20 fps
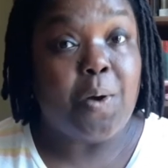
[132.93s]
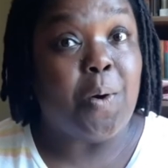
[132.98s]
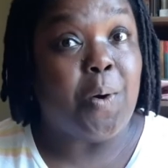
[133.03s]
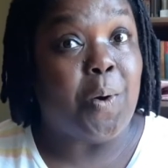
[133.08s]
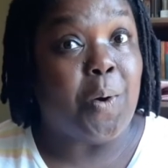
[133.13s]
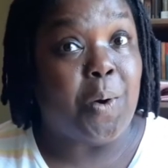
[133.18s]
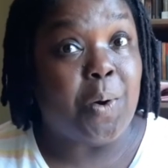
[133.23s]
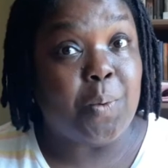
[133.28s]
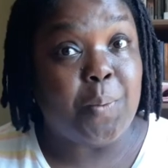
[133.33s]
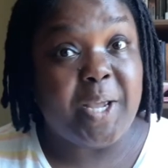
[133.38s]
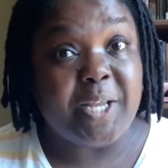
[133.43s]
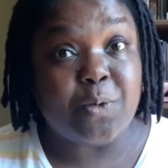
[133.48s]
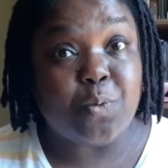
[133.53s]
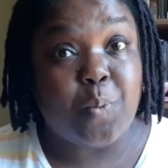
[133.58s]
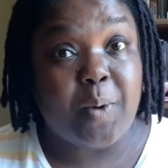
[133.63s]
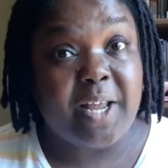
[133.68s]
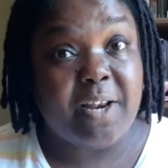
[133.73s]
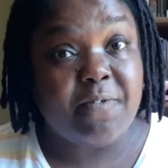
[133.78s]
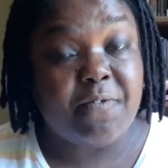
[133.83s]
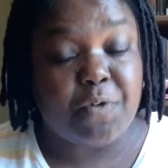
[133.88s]
All went
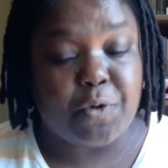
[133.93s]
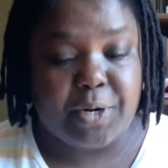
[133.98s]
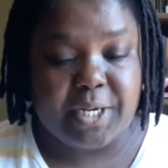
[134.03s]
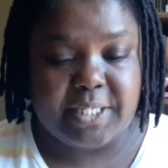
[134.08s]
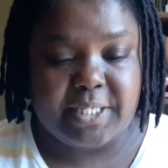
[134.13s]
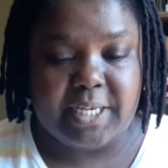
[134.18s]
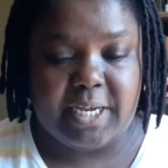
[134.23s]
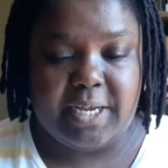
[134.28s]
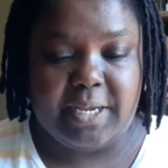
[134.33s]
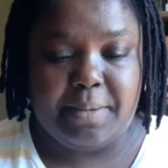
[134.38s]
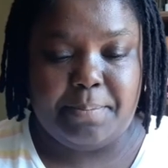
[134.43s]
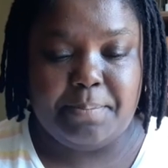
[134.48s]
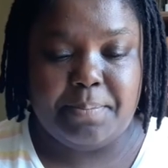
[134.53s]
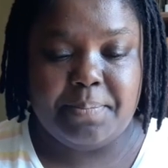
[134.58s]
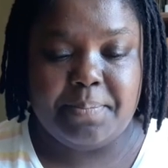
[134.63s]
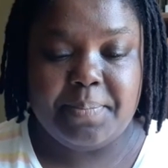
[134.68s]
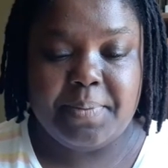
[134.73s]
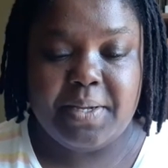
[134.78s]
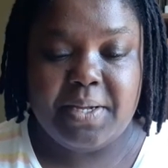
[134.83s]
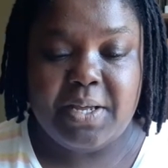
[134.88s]
well for a time.
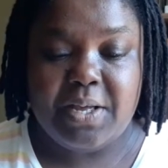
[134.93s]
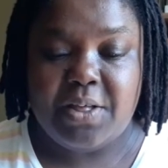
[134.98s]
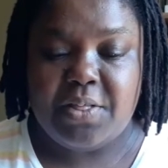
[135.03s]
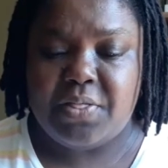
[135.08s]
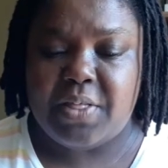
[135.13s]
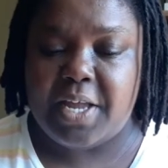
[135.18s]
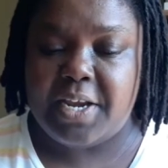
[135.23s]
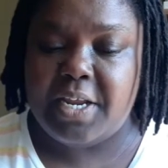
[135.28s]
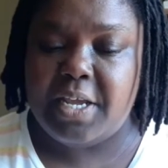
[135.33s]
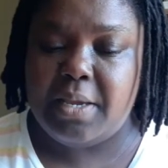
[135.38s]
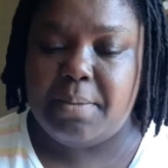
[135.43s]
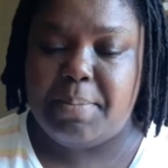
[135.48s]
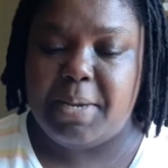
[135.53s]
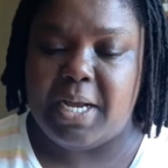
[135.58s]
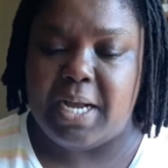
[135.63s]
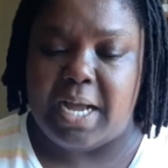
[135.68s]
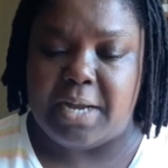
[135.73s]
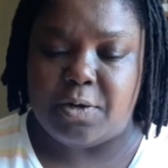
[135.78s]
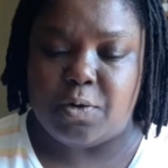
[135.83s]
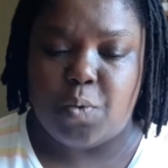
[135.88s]
Then he
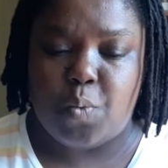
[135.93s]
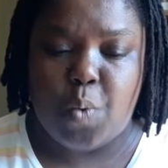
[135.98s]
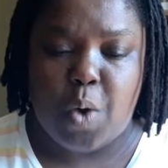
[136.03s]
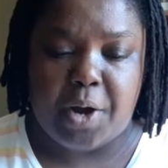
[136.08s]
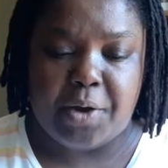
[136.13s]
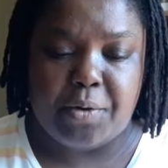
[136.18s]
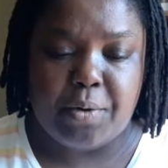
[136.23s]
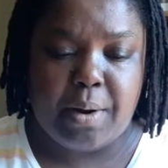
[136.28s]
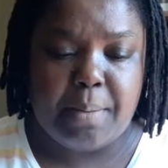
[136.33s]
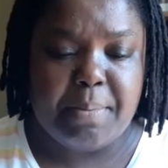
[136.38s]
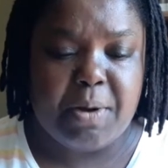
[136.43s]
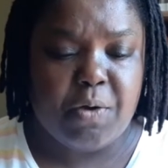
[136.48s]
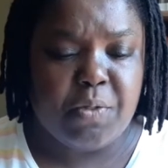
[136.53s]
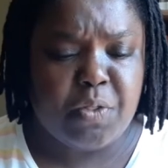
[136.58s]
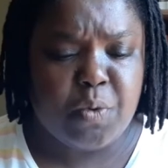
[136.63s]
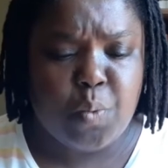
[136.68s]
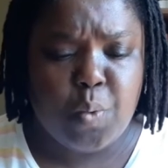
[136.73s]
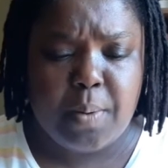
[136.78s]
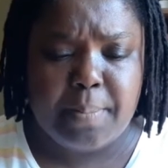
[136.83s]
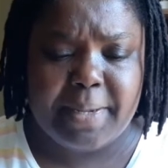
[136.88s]
began to wonder about
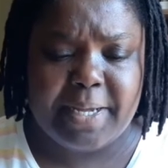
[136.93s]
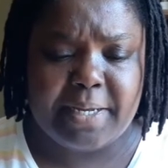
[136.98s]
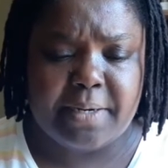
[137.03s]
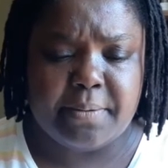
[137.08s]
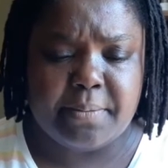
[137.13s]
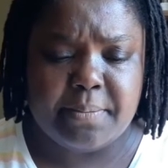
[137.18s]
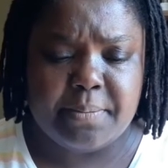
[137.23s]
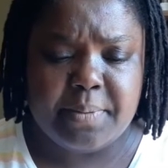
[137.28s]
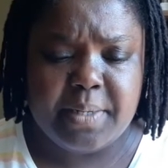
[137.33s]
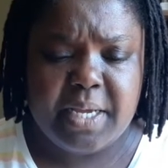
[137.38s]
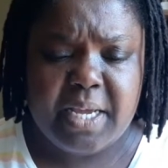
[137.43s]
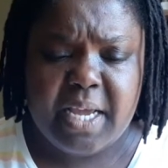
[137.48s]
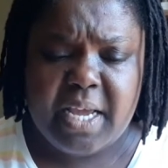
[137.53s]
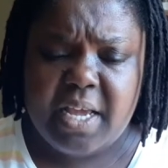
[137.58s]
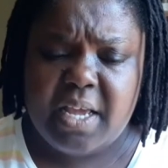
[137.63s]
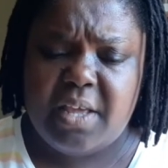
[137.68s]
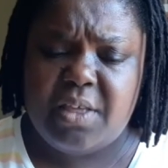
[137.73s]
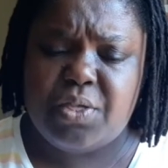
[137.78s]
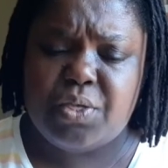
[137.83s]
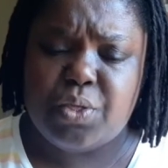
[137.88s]
the woman.
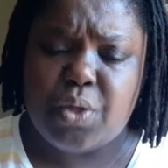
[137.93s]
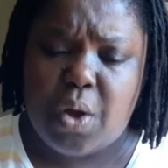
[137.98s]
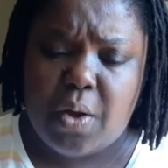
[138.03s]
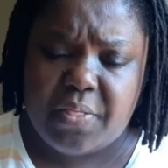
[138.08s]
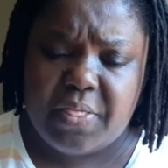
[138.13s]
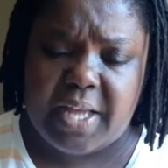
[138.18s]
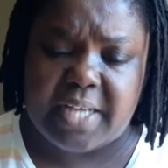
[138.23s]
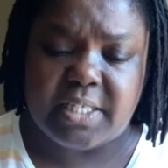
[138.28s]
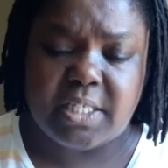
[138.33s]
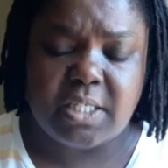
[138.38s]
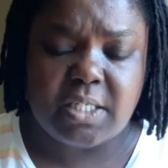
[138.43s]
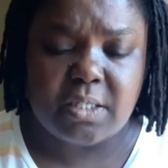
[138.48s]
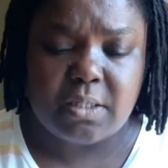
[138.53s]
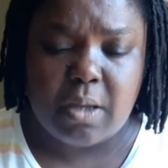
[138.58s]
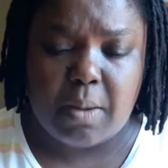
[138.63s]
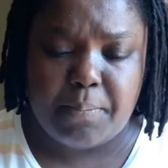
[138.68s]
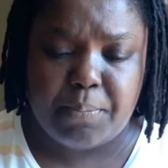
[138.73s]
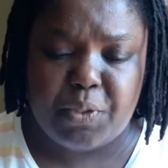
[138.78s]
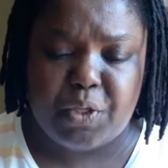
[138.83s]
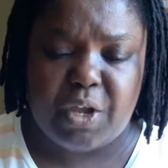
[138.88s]
He saw that
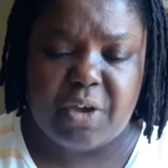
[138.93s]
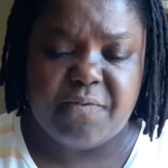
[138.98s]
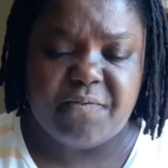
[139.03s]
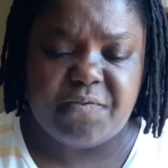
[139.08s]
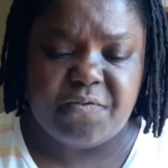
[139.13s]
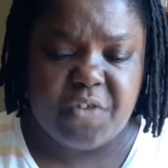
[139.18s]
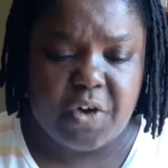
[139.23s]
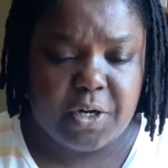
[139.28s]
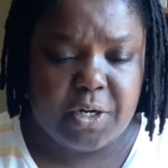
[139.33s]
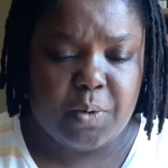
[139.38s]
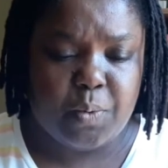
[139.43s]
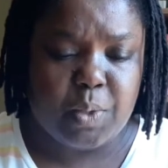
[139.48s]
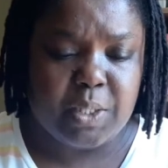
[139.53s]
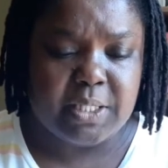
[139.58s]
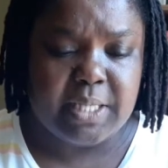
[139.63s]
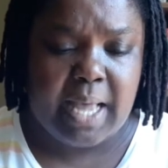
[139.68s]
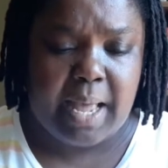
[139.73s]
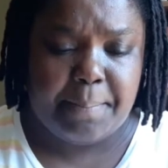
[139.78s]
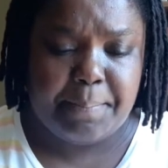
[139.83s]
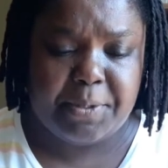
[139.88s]
something funny
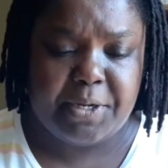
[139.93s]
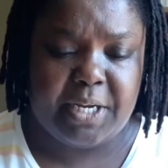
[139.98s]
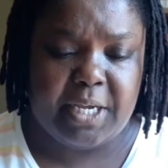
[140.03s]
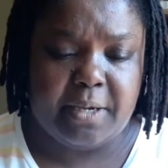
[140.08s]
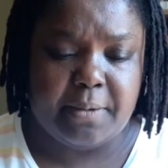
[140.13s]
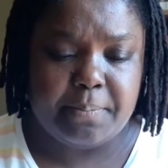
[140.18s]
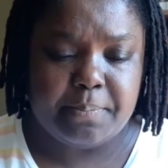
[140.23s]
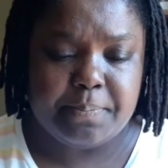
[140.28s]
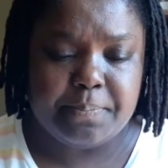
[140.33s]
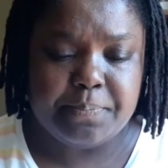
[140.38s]
was happening.